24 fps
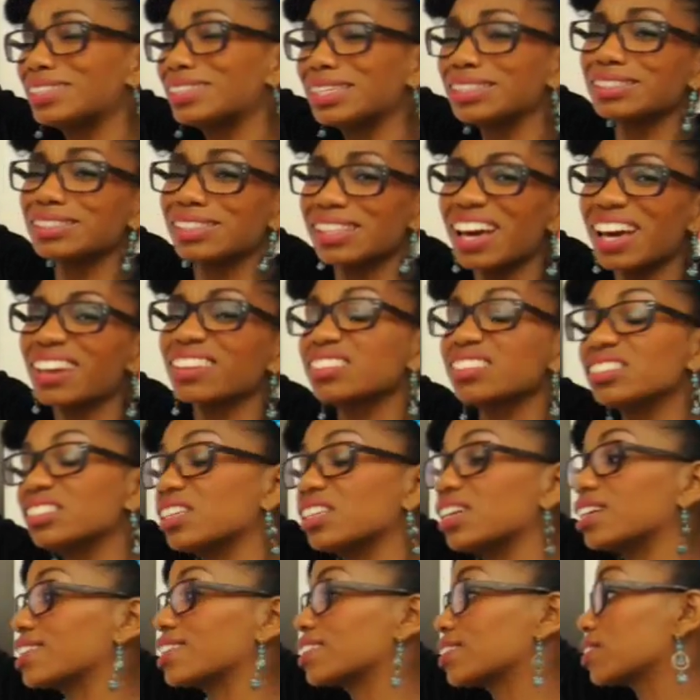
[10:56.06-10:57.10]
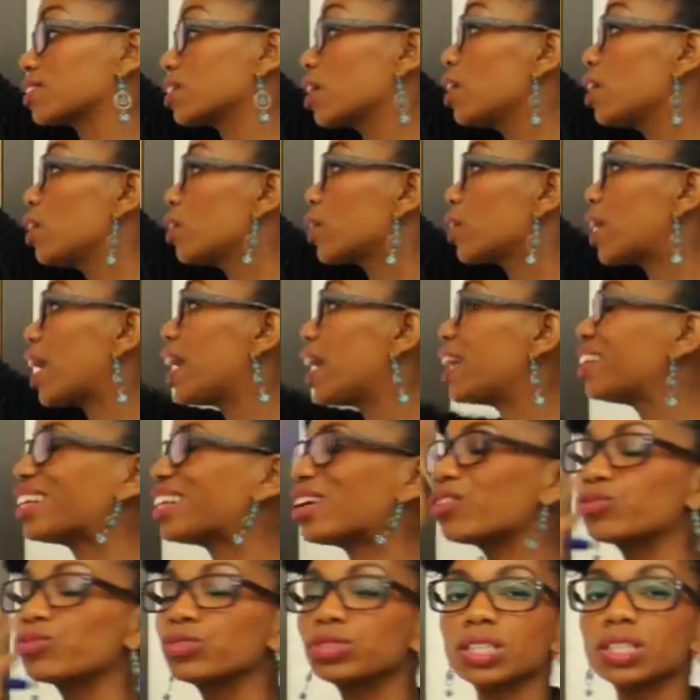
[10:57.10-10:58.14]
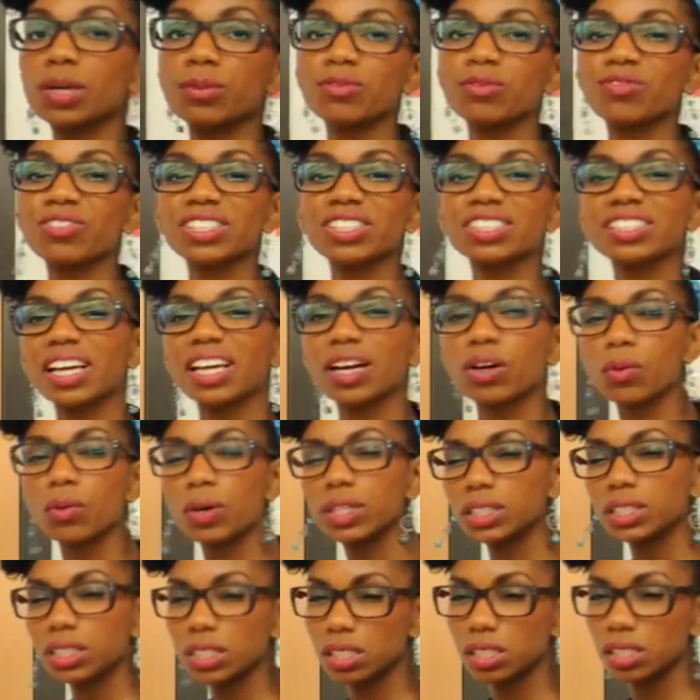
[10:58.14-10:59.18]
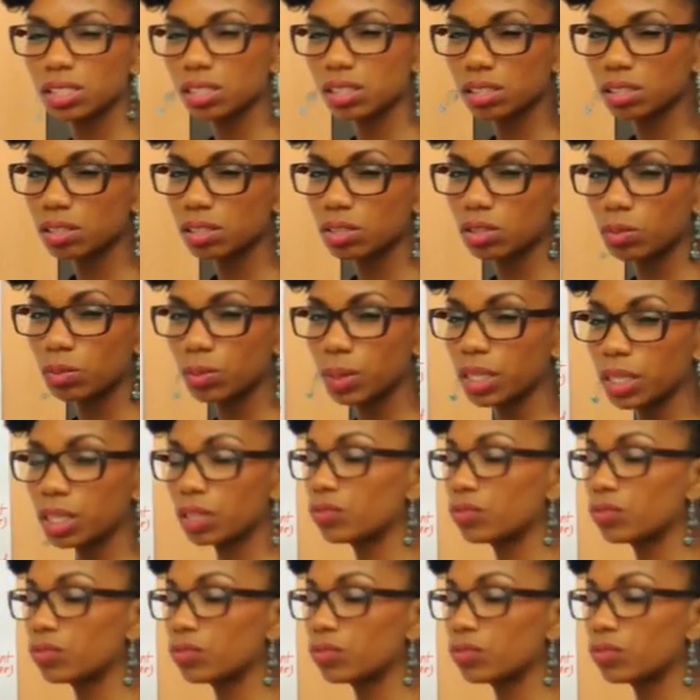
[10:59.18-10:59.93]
just that 6? Okay, now for some of us that question is a little bit